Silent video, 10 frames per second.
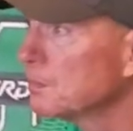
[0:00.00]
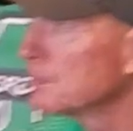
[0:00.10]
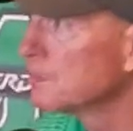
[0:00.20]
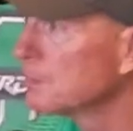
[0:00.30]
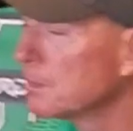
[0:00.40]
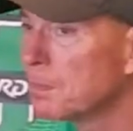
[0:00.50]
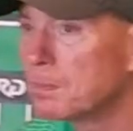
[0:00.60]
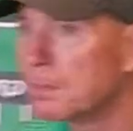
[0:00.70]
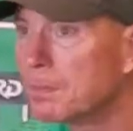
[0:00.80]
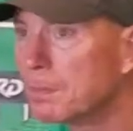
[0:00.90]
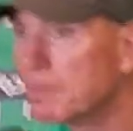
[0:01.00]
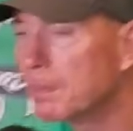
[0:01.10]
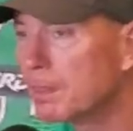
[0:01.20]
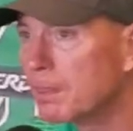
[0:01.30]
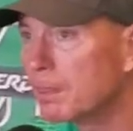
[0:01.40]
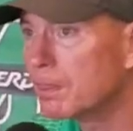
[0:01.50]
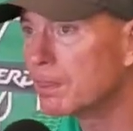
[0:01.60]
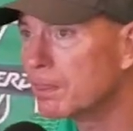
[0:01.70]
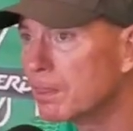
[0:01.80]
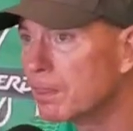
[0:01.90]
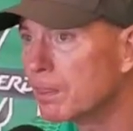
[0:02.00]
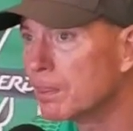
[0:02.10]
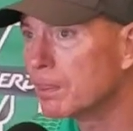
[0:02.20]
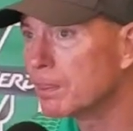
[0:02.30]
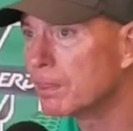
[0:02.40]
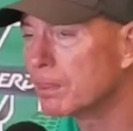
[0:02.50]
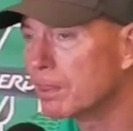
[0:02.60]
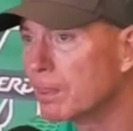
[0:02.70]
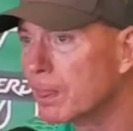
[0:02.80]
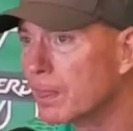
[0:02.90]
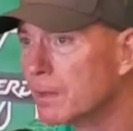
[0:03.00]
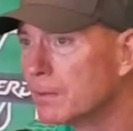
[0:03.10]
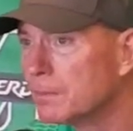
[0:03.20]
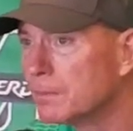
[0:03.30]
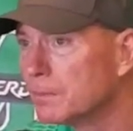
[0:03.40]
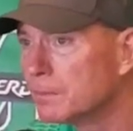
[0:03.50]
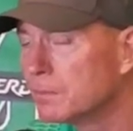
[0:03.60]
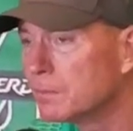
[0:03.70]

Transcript: Your kids responded pretty well last year going to Raleigh. Some